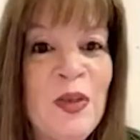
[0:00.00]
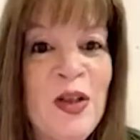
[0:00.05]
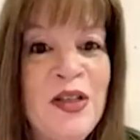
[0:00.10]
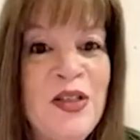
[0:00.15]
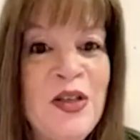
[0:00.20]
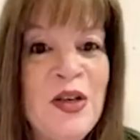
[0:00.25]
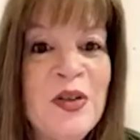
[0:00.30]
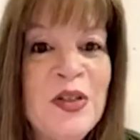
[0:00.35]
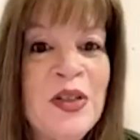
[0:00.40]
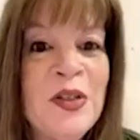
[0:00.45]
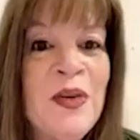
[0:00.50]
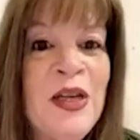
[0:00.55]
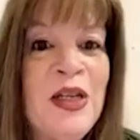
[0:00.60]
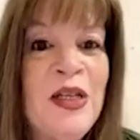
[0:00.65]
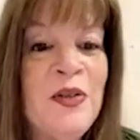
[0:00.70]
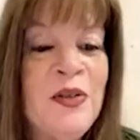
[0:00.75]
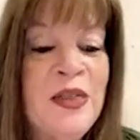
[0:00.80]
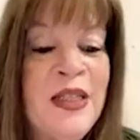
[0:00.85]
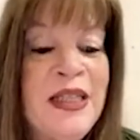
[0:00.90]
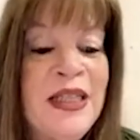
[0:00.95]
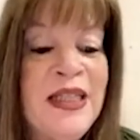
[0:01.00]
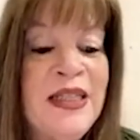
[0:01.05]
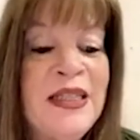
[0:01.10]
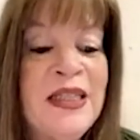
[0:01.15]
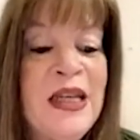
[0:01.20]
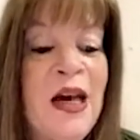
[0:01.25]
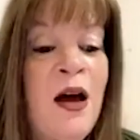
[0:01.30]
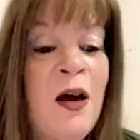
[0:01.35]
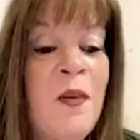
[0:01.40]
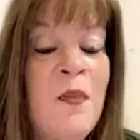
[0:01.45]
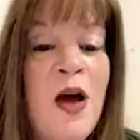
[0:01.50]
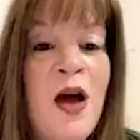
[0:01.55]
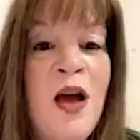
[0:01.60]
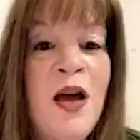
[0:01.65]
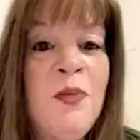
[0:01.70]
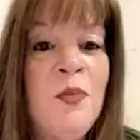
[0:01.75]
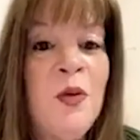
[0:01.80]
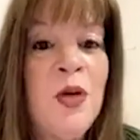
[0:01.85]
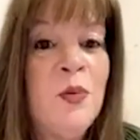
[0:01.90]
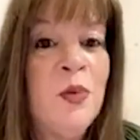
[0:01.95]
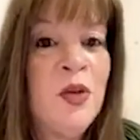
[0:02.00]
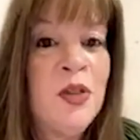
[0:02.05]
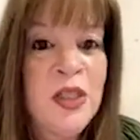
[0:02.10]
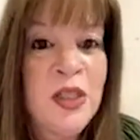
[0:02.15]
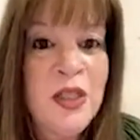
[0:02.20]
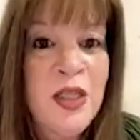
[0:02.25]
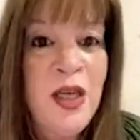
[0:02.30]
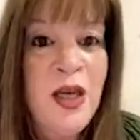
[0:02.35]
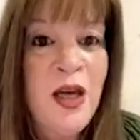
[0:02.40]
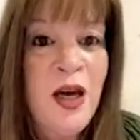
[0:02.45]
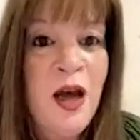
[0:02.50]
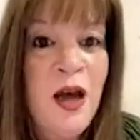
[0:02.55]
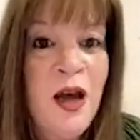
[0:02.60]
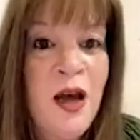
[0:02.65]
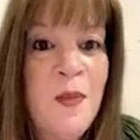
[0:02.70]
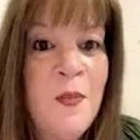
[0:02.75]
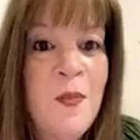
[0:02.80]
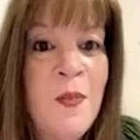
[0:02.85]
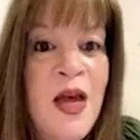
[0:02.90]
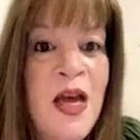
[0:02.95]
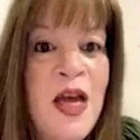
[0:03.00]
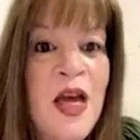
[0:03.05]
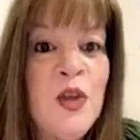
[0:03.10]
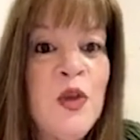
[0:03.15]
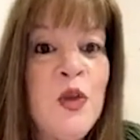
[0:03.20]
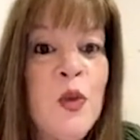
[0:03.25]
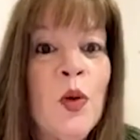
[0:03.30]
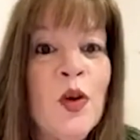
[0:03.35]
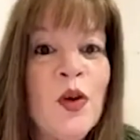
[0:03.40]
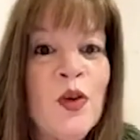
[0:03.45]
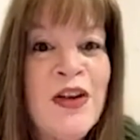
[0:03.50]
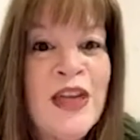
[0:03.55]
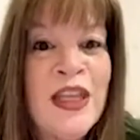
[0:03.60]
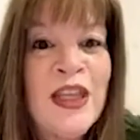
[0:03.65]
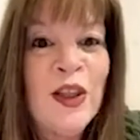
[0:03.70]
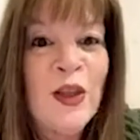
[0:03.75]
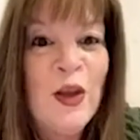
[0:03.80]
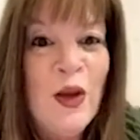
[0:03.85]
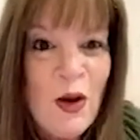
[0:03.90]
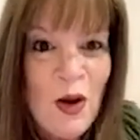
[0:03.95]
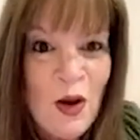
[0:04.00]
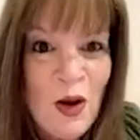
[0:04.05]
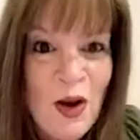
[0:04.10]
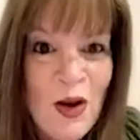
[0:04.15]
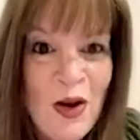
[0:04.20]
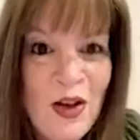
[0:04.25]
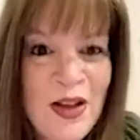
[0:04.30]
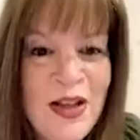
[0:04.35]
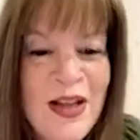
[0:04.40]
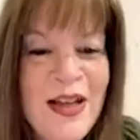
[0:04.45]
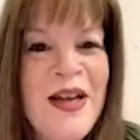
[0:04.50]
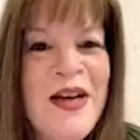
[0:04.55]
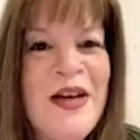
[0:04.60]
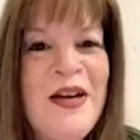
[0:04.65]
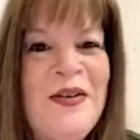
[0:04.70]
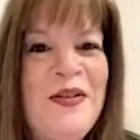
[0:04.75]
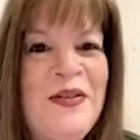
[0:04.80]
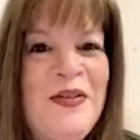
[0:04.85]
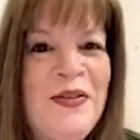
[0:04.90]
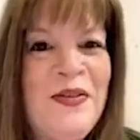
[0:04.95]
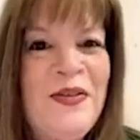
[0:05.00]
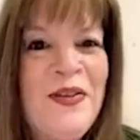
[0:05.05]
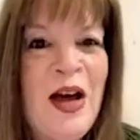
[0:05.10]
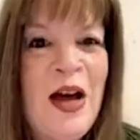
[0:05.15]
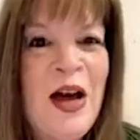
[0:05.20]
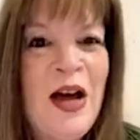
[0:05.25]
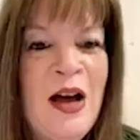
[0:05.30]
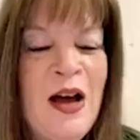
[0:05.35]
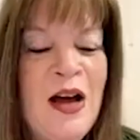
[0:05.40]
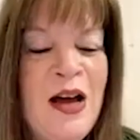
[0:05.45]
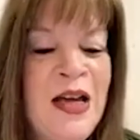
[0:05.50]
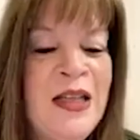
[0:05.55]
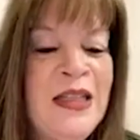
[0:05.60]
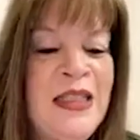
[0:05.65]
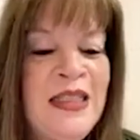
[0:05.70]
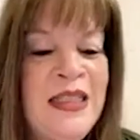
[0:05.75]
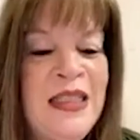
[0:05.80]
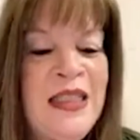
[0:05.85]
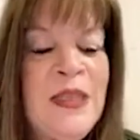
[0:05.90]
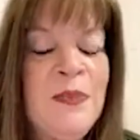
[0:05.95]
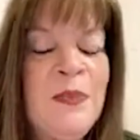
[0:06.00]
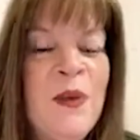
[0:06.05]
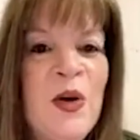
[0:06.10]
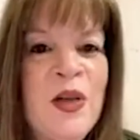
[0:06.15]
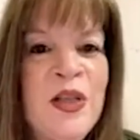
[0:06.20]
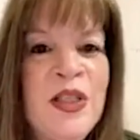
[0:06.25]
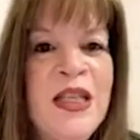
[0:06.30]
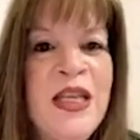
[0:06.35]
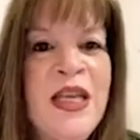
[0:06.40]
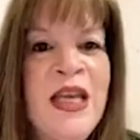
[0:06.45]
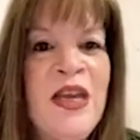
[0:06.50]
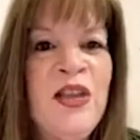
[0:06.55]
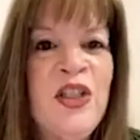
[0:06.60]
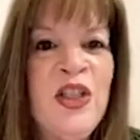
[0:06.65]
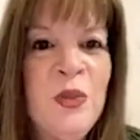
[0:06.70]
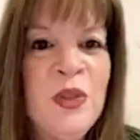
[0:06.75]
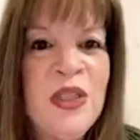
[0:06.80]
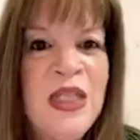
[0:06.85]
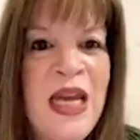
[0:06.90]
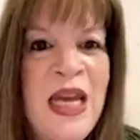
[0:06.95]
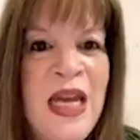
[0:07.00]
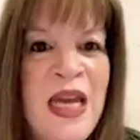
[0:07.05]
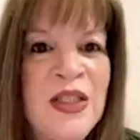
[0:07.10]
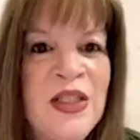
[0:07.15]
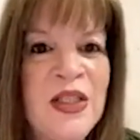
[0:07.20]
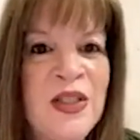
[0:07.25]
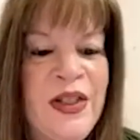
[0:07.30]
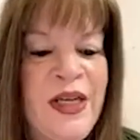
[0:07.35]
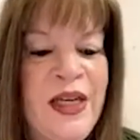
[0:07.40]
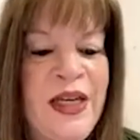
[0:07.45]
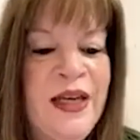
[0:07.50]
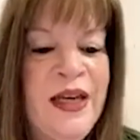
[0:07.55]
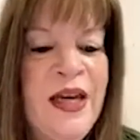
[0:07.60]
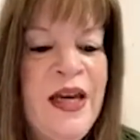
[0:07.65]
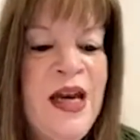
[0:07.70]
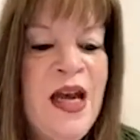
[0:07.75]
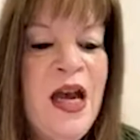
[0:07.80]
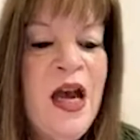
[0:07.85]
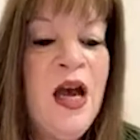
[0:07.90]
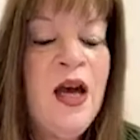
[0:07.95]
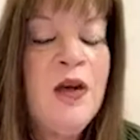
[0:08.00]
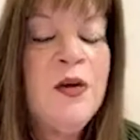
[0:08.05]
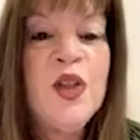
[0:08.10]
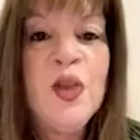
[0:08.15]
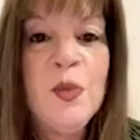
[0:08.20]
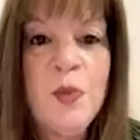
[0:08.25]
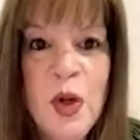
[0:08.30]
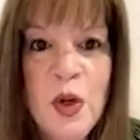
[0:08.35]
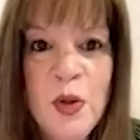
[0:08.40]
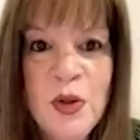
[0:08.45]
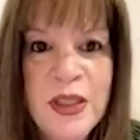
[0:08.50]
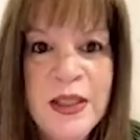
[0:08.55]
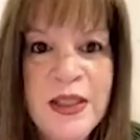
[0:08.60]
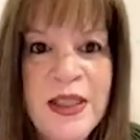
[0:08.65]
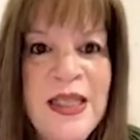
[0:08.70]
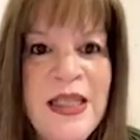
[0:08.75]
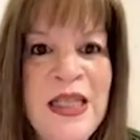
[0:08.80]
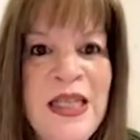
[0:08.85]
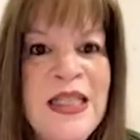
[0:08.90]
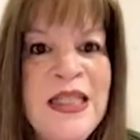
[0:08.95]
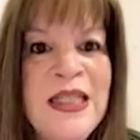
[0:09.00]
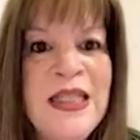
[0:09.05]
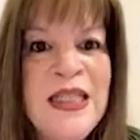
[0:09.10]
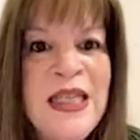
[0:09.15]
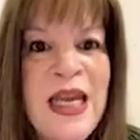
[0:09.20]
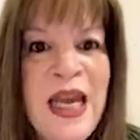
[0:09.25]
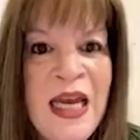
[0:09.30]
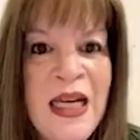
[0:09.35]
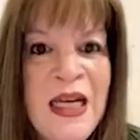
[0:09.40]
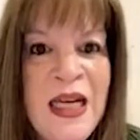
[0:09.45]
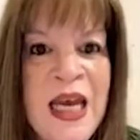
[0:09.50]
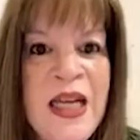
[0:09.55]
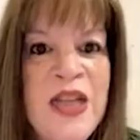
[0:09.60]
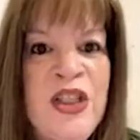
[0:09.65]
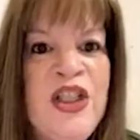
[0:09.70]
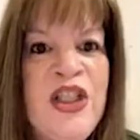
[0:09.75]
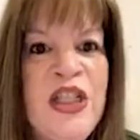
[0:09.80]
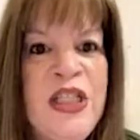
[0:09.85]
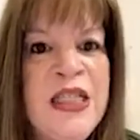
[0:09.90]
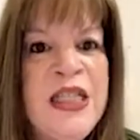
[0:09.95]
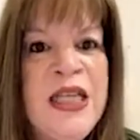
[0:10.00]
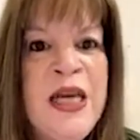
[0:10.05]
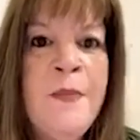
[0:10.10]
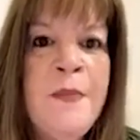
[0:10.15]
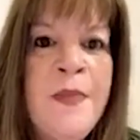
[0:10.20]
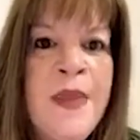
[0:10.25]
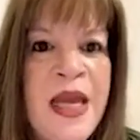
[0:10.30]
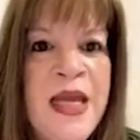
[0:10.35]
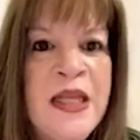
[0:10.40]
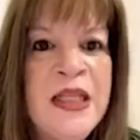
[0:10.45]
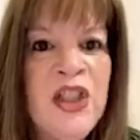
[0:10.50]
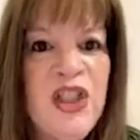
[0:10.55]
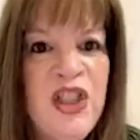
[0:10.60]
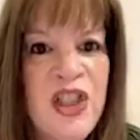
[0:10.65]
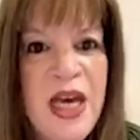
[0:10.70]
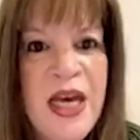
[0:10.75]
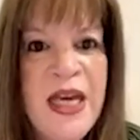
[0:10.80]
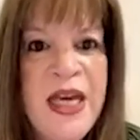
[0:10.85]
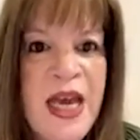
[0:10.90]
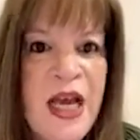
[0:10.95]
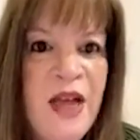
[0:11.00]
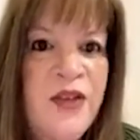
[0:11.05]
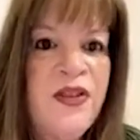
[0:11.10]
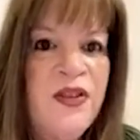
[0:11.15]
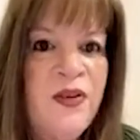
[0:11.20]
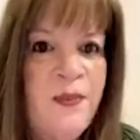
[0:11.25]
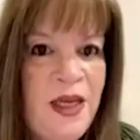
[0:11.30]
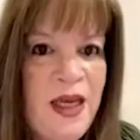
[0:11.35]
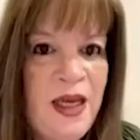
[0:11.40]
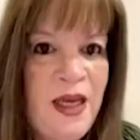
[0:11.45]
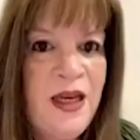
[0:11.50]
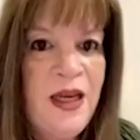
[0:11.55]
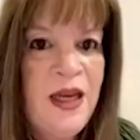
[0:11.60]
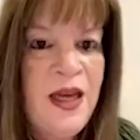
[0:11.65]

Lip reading: I know somebody who did this. It was the daughter-in-law of a deceased person, and she was handling supposedly the estate. And she said, "Make the check out to me."